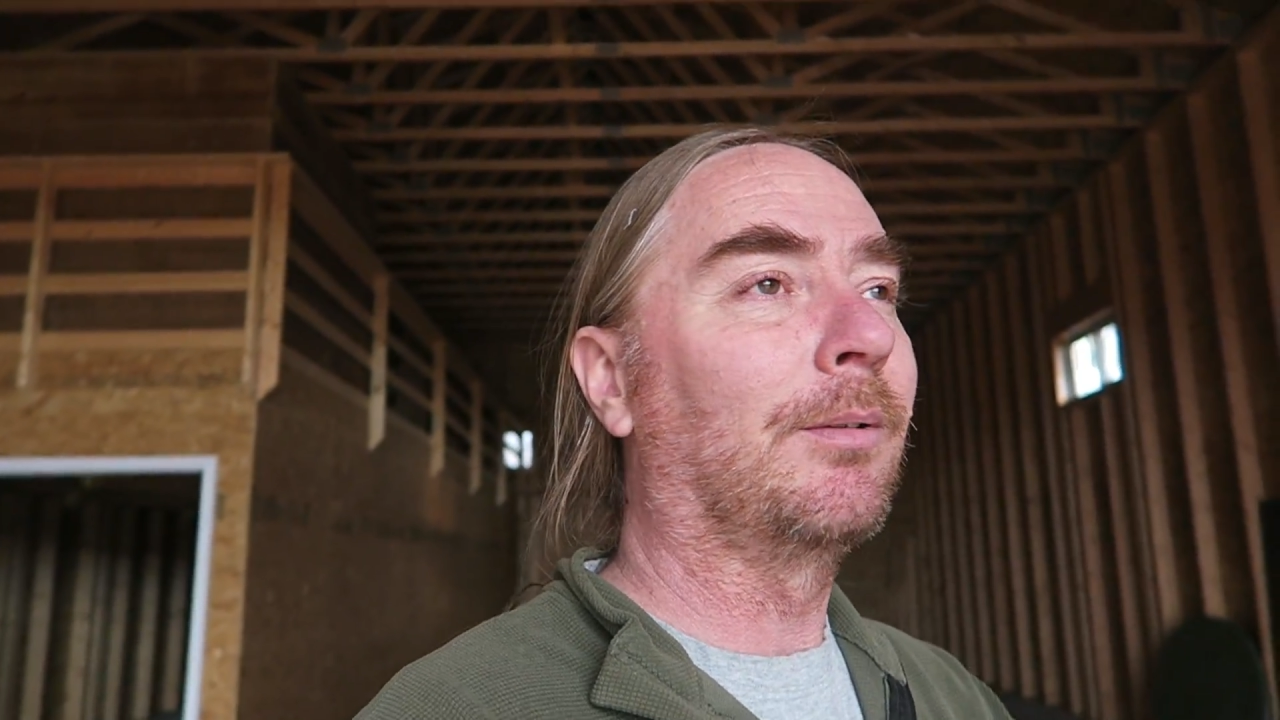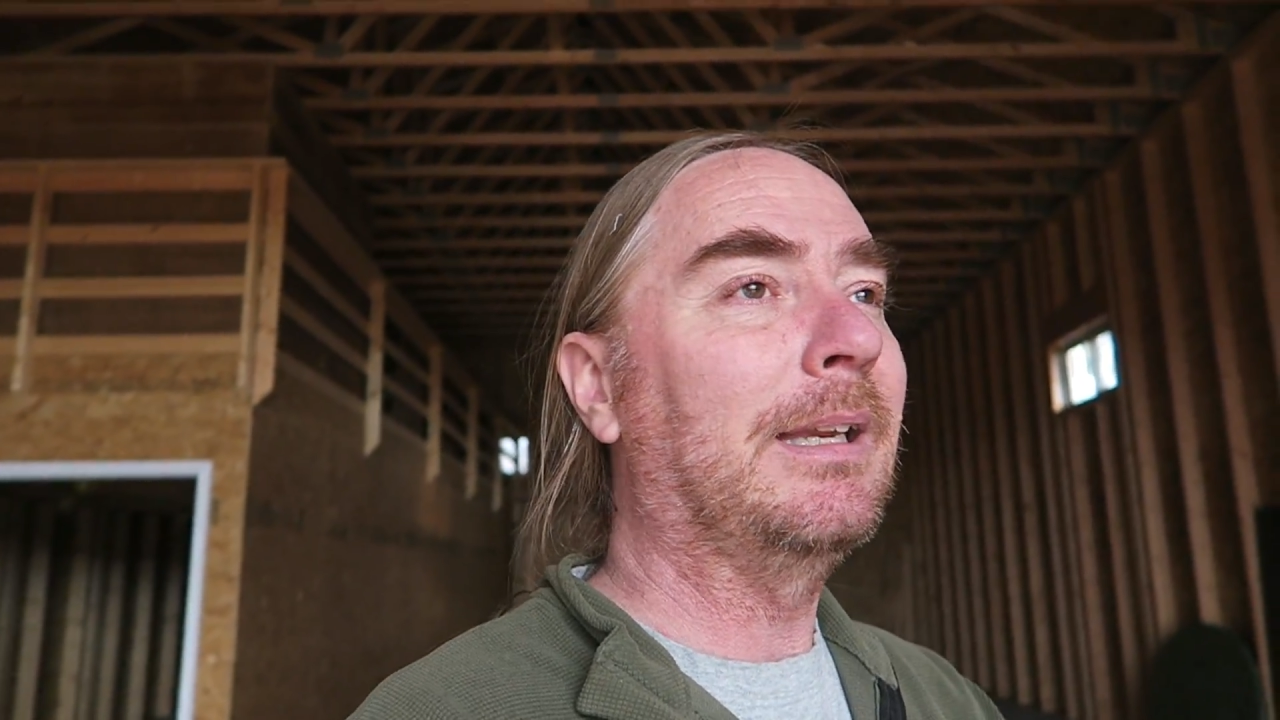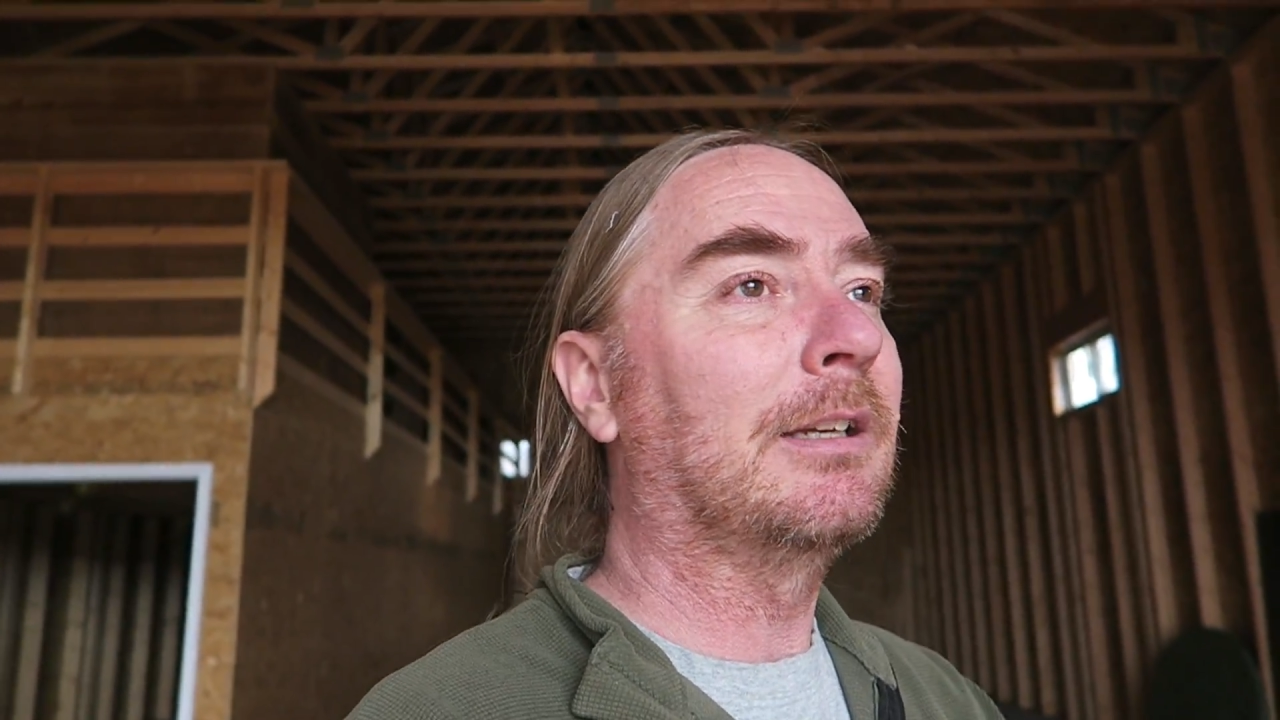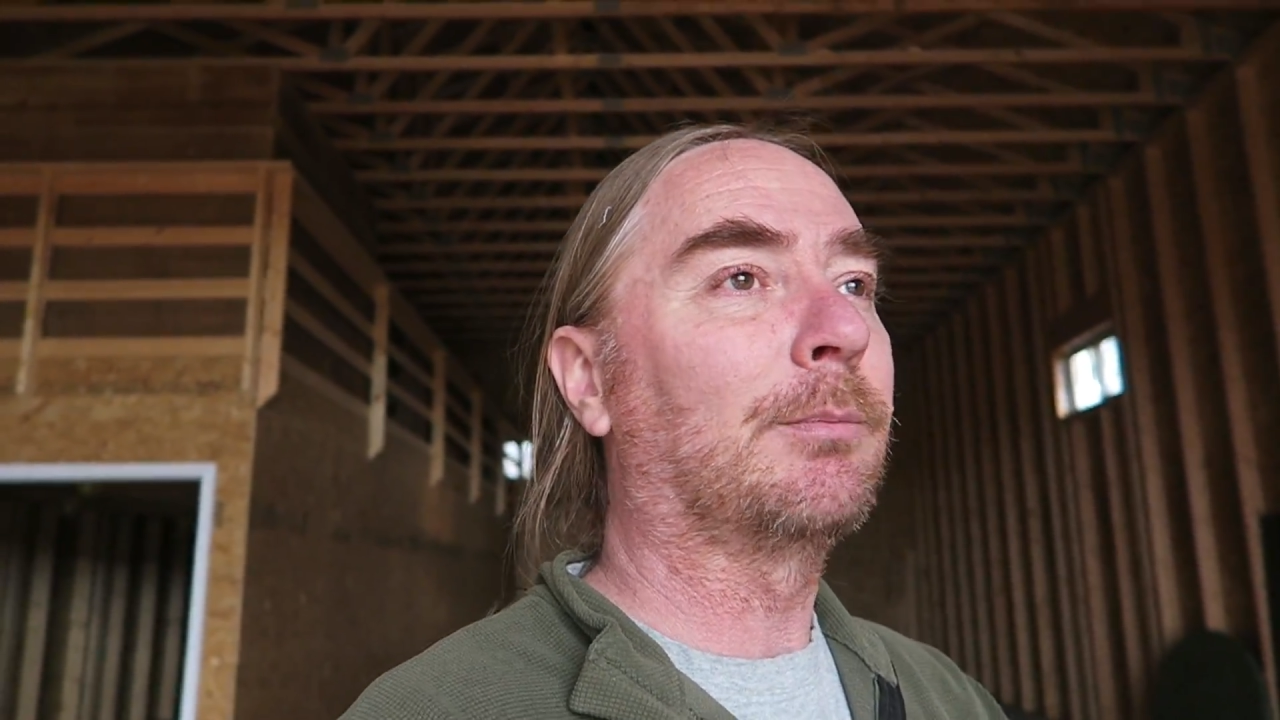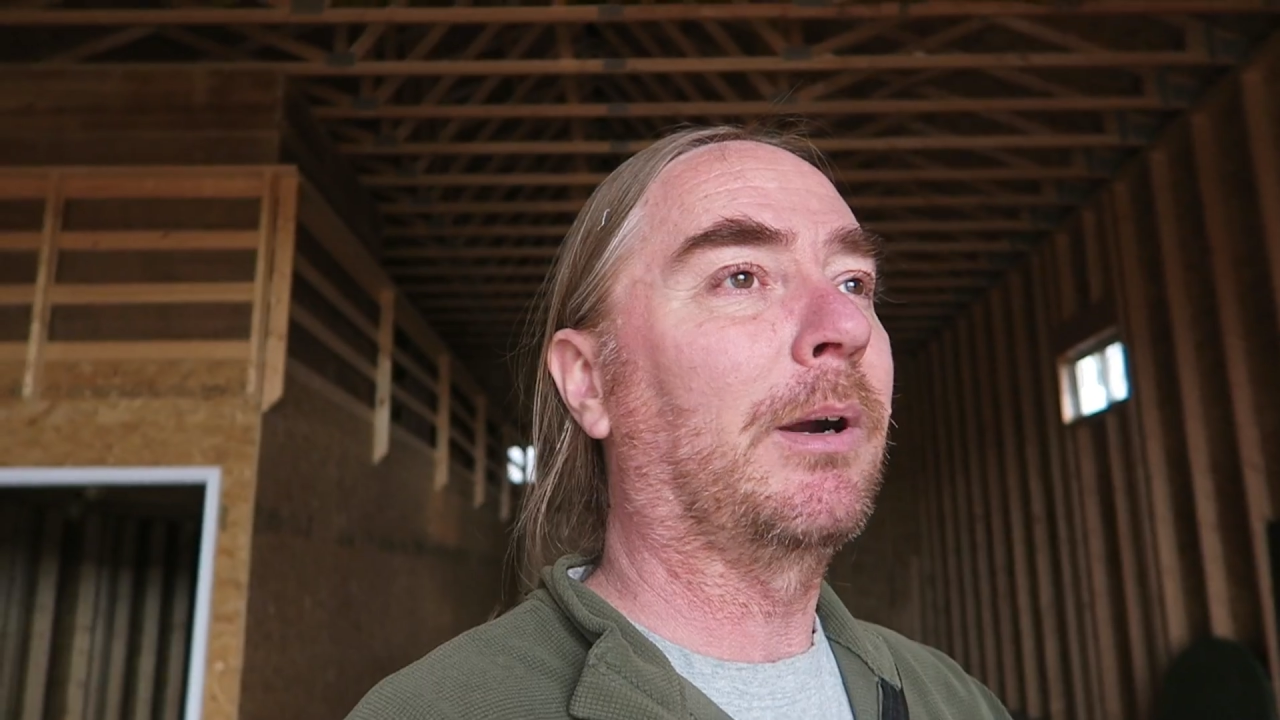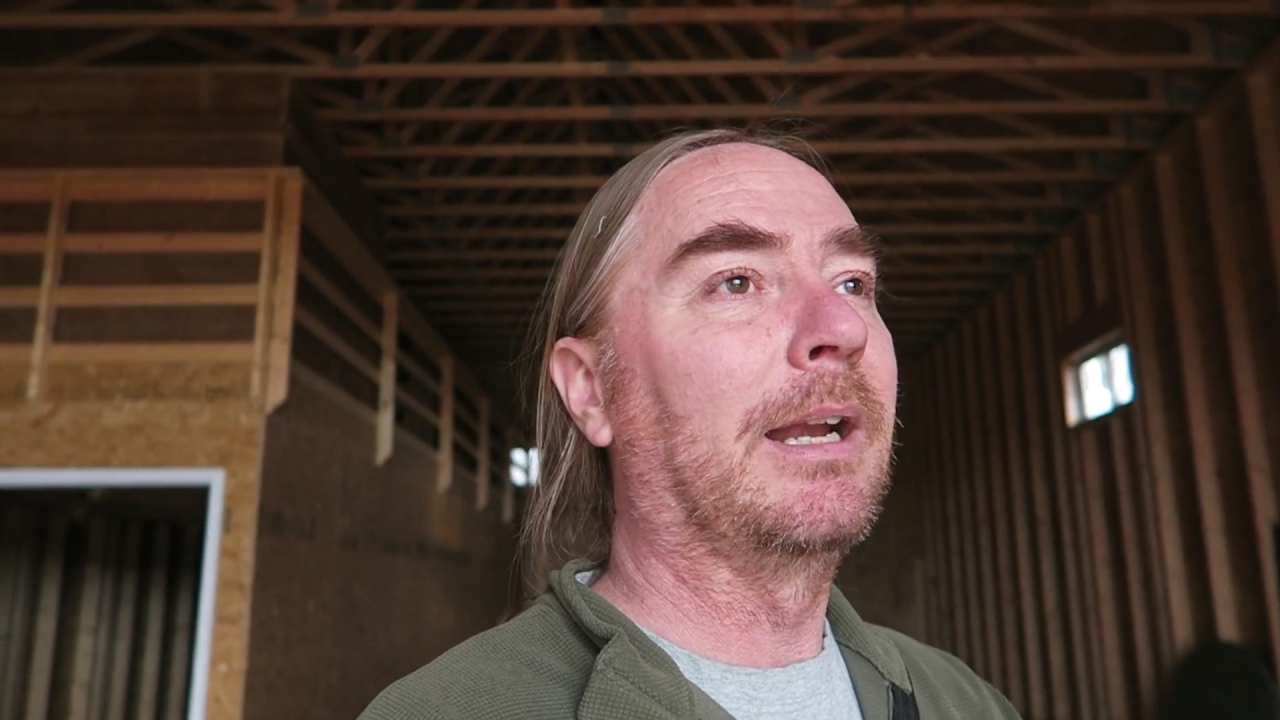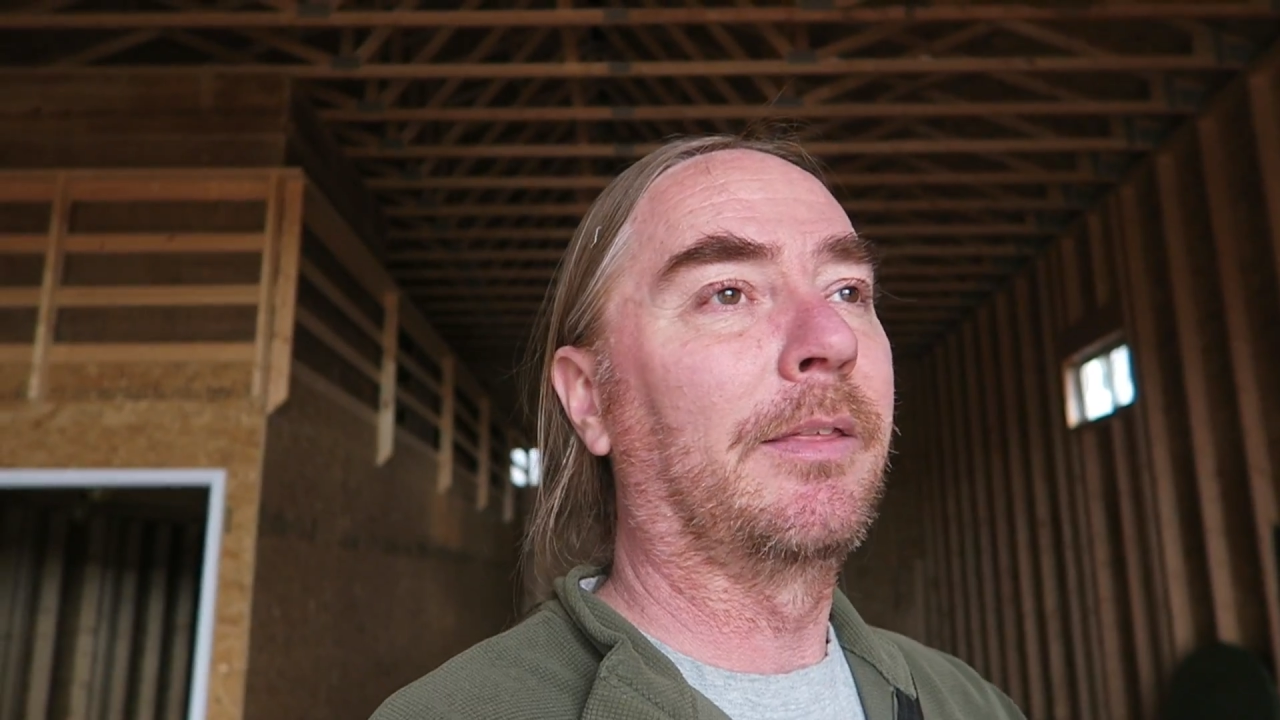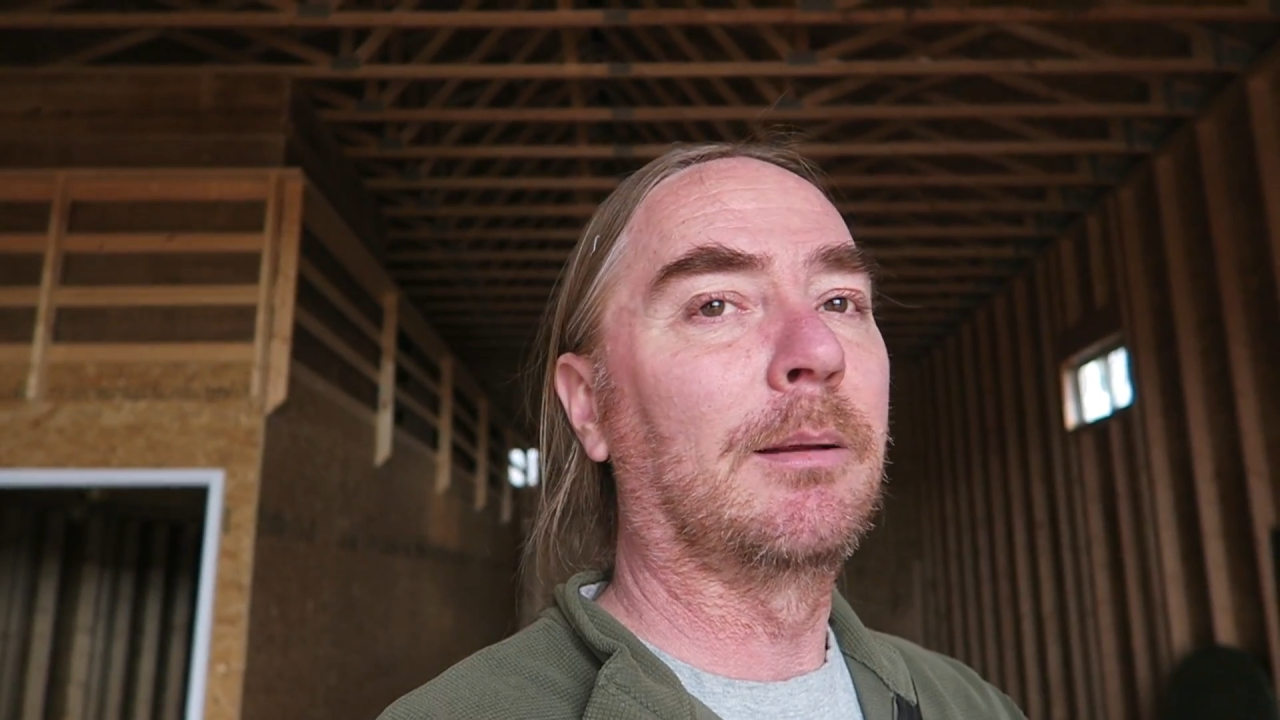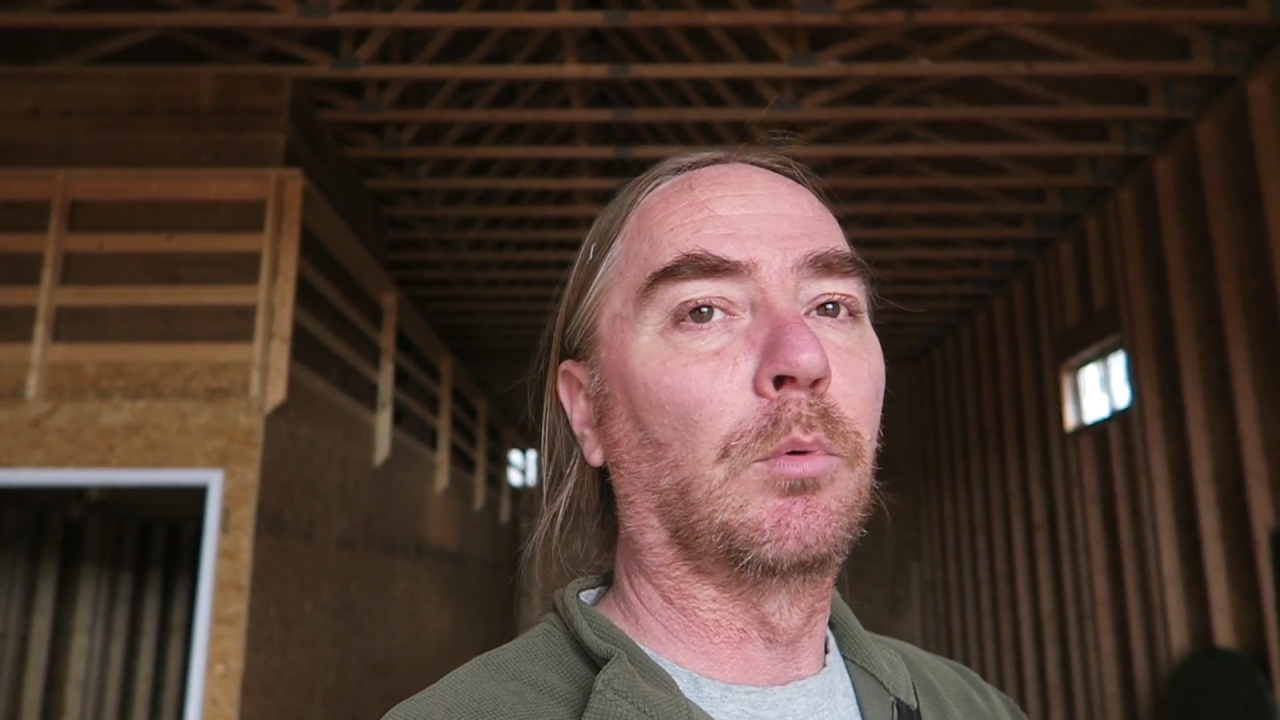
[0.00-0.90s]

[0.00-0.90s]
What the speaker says: need to spray anything